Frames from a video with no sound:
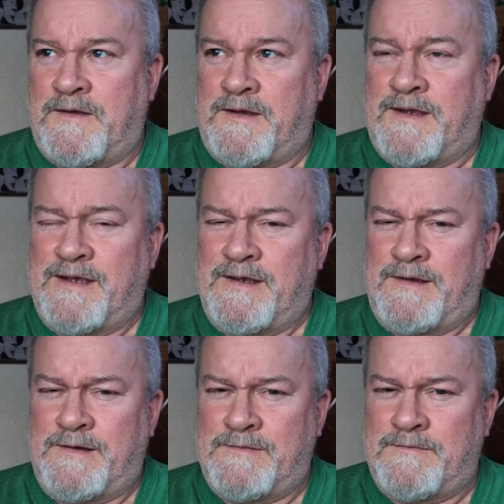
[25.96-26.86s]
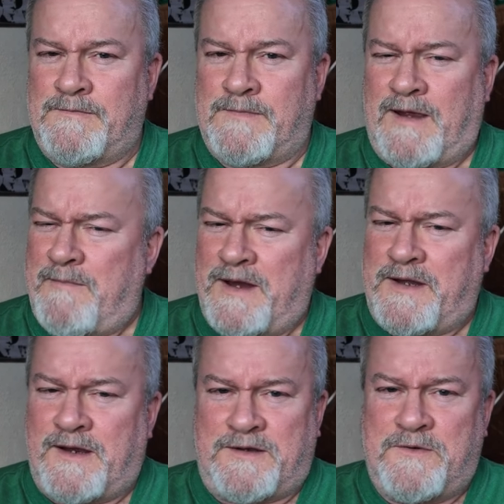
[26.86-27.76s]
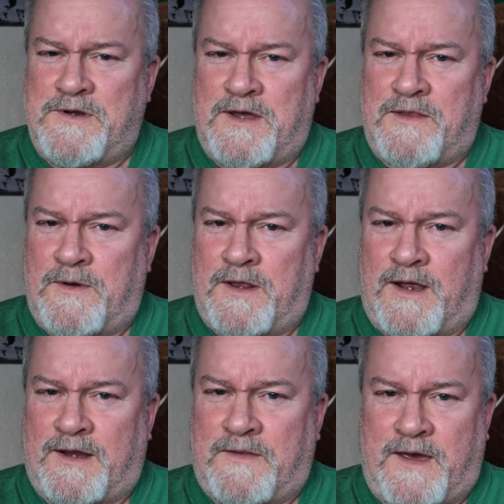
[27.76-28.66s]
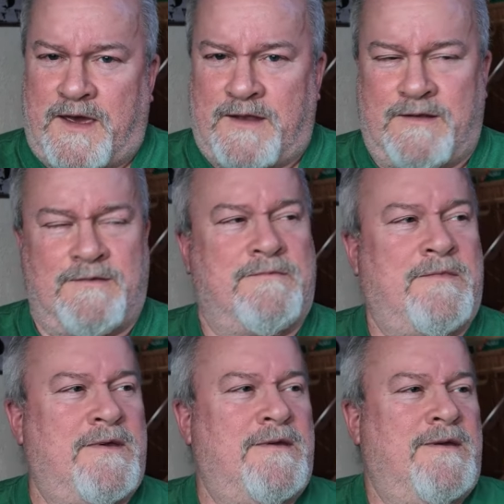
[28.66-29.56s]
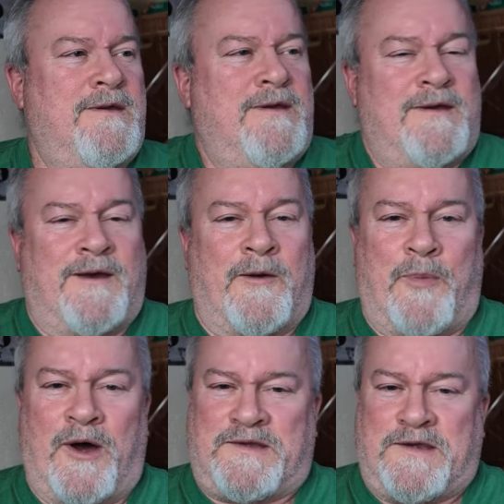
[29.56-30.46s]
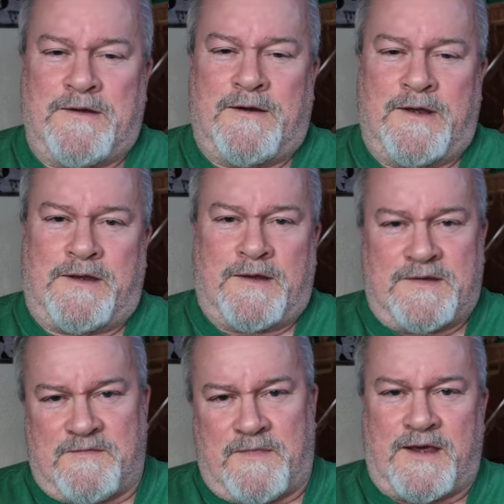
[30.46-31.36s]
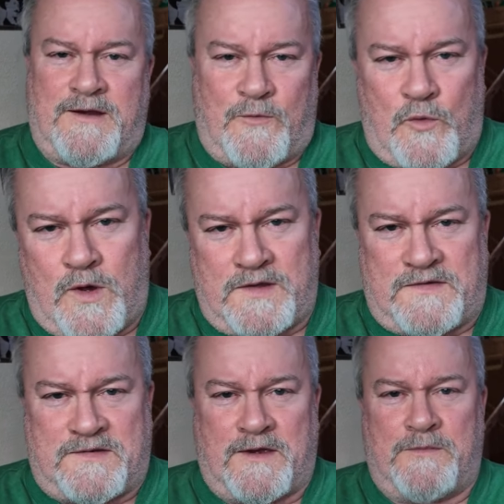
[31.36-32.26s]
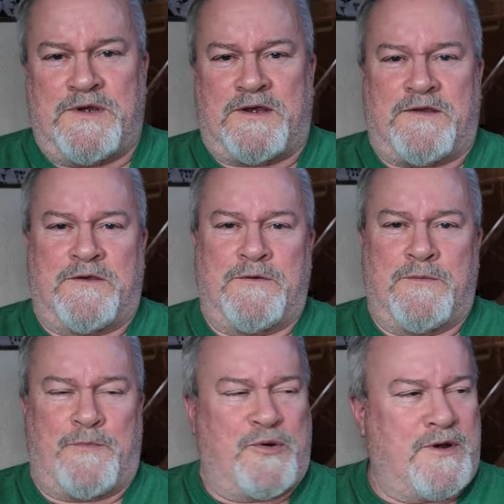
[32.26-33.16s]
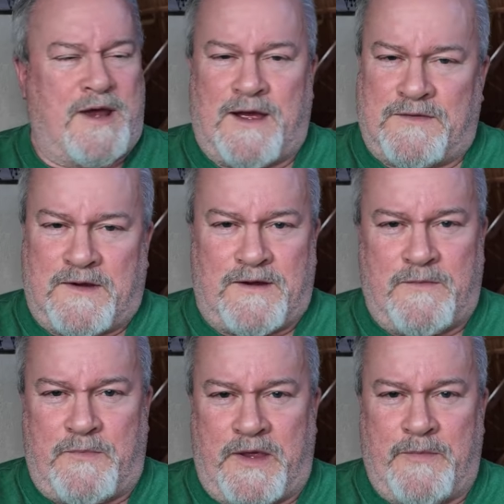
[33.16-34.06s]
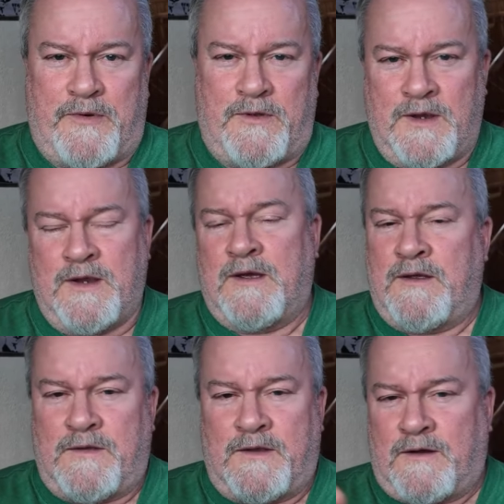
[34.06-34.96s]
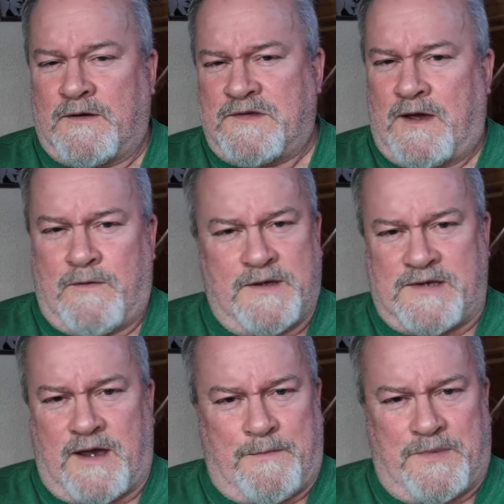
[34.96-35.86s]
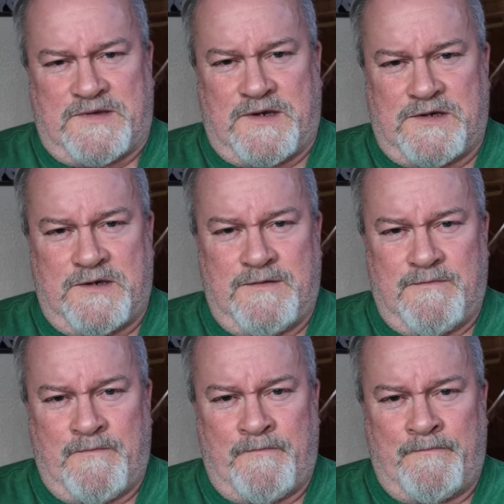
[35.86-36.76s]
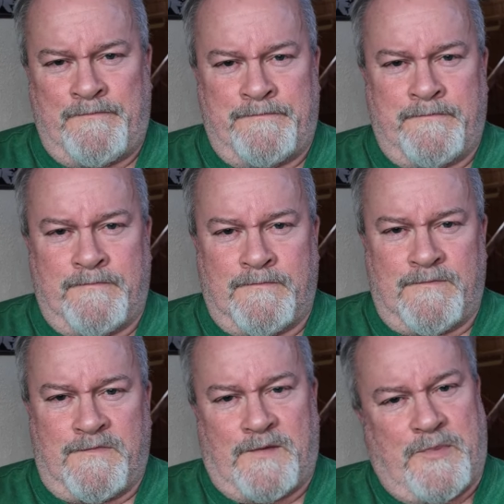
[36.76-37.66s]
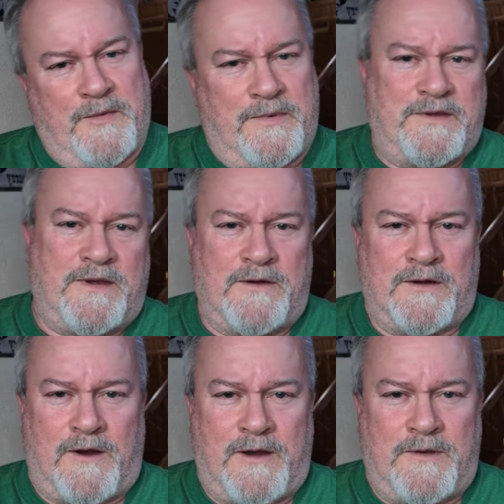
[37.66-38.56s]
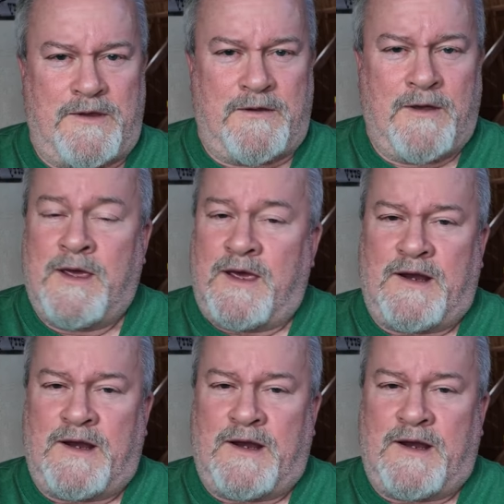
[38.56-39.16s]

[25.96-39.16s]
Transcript: Yeah, I might not do another one like that. But, you know, it doesn't matter what subject you put out there to people. There is always opposition. People that don't agree with you.